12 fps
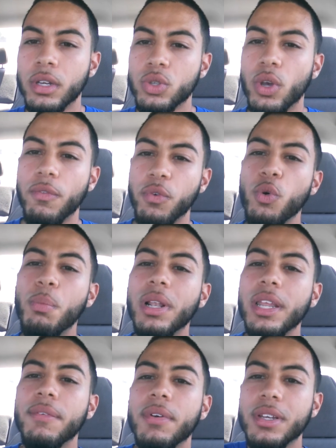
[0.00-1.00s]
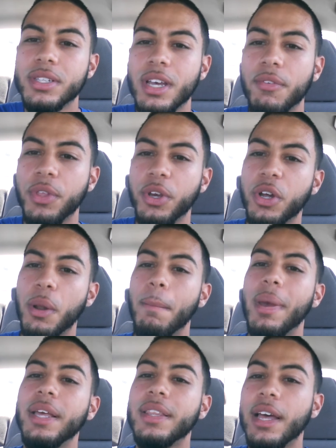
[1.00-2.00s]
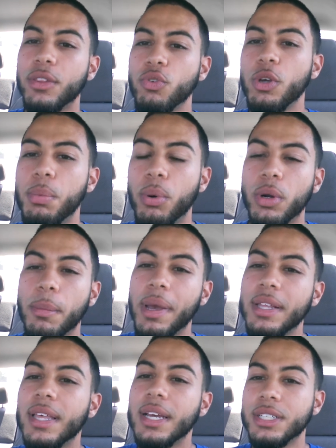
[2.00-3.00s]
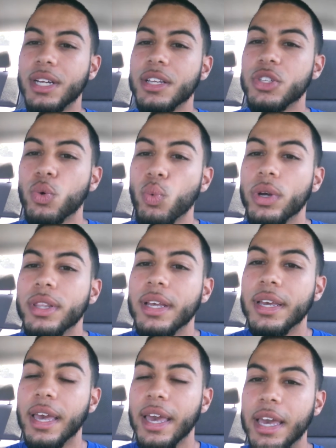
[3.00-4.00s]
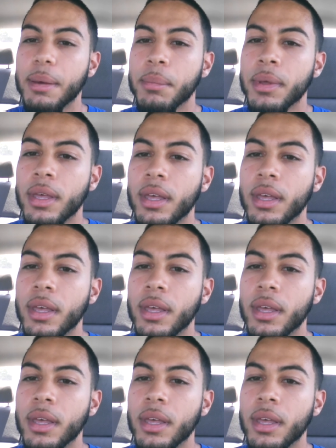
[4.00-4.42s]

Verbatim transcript: So if you believe in yourself that you're going to make that three point and make that shot to win the game,